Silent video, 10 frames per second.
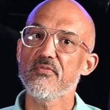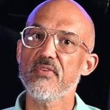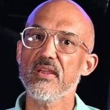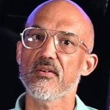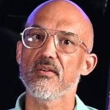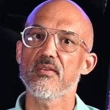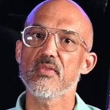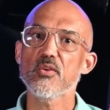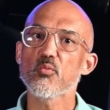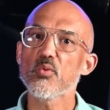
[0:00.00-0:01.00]
be fair,
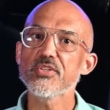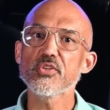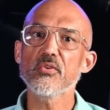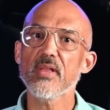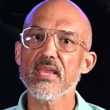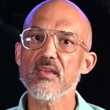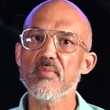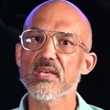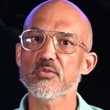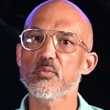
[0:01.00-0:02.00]
the original
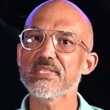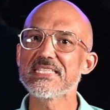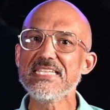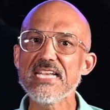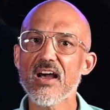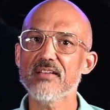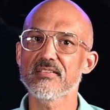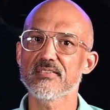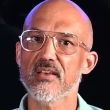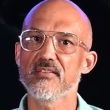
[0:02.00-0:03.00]
AMS was
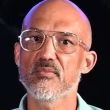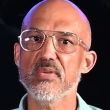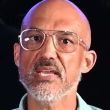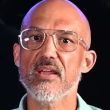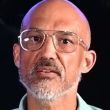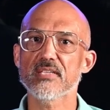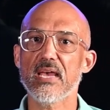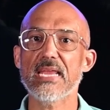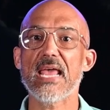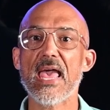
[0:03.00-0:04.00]
not designed to be
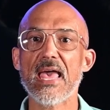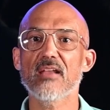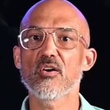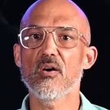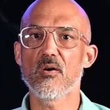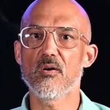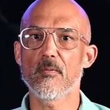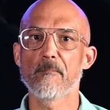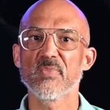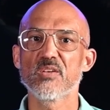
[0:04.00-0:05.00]
airtight at
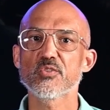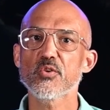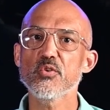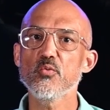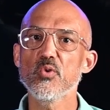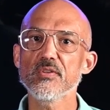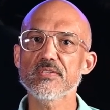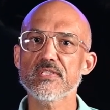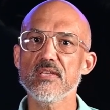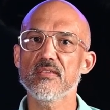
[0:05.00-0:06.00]
all. So you
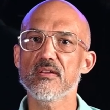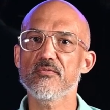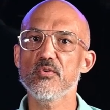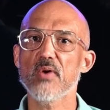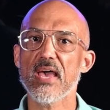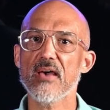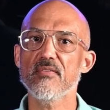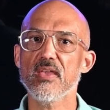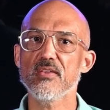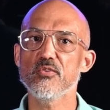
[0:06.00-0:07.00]
will see that if you
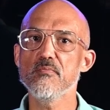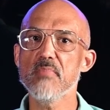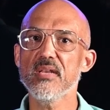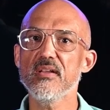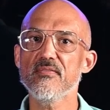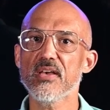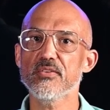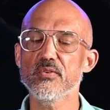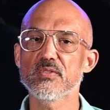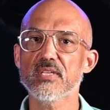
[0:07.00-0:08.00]
have a humidity
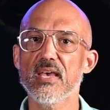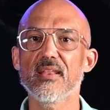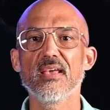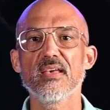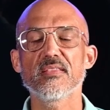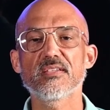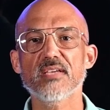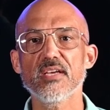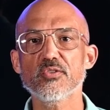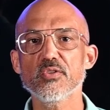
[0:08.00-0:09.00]
value set, the
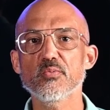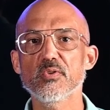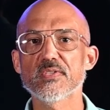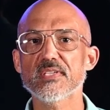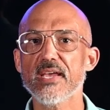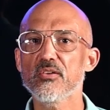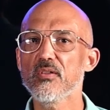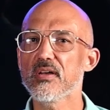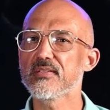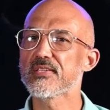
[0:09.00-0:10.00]
TETRAS will
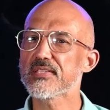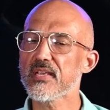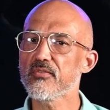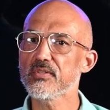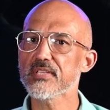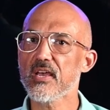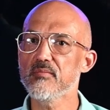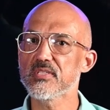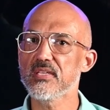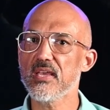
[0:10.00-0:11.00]
cycle on several
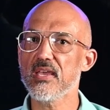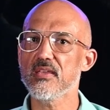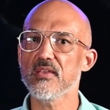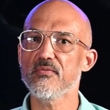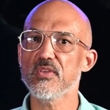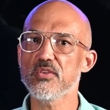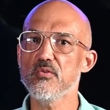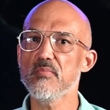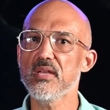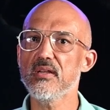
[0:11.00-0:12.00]
times a day if the
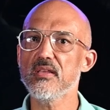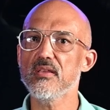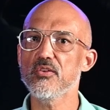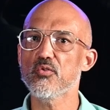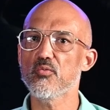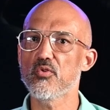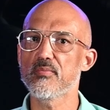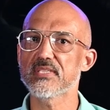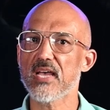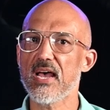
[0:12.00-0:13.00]
humidity in your
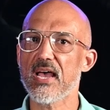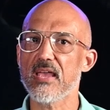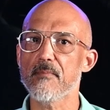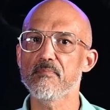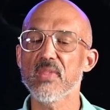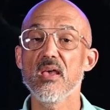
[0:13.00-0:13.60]
room is high.